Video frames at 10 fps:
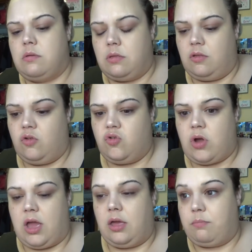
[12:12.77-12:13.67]
Let's
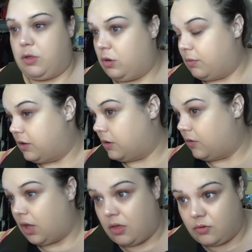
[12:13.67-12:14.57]
try Beauty Blender on
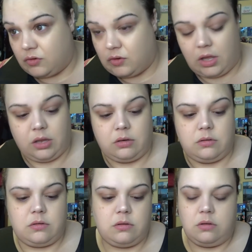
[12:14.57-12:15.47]
the other
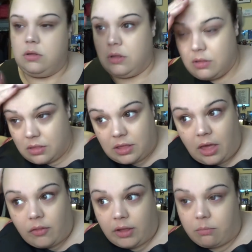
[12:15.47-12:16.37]
side. See
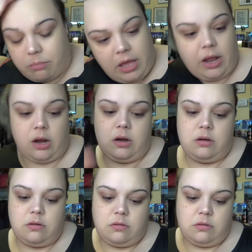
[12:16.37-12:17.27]
how they compare.
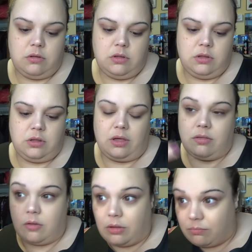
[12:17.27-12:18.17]
You
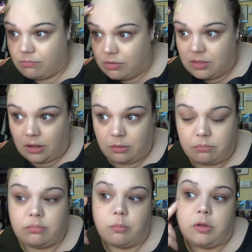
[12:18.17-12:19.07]
guys know I suck
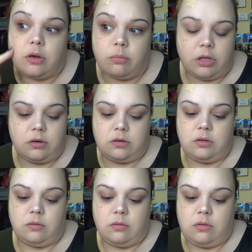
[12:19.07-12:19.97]
at the Beauty Blender
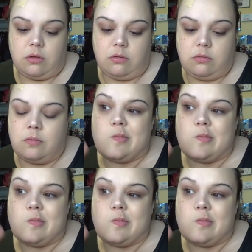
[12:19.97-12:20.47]
too, so.